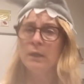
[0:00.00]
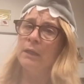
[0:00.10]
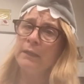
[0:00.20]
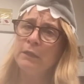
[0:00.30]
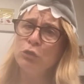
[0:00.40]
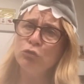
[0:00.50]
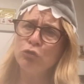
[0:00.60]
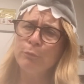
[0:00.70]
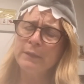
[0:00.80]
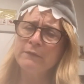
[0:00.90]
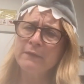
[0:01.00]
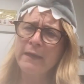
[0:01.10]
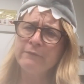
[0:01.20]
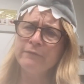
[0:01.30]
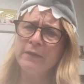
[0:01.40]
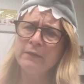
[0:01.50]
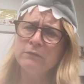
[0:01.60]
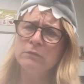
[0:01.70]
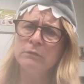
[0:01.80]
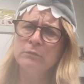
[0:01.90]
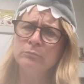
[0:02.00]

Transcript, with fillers: Can you show me a sad face?